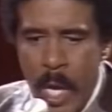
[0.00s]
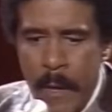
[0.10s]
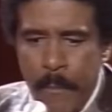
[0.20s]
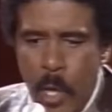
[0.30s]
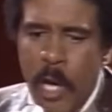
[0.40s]

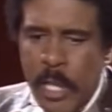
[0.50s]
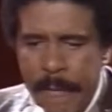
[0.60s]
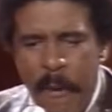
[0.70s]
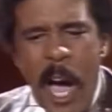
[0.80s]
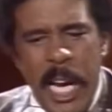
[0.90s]
because they
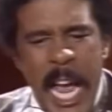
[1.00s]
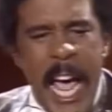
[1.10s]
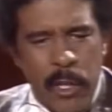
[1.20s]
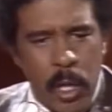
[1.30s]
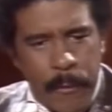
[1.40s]
fart
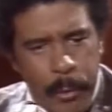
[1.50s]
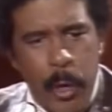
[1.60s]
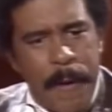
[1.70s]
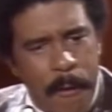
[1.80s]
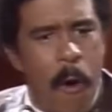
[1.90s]
lasts for
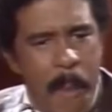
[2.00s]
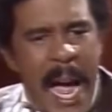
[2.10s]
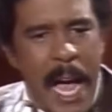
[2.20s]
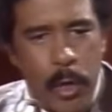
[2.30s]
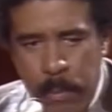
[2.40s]
3 or 4
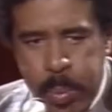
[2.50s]
miles.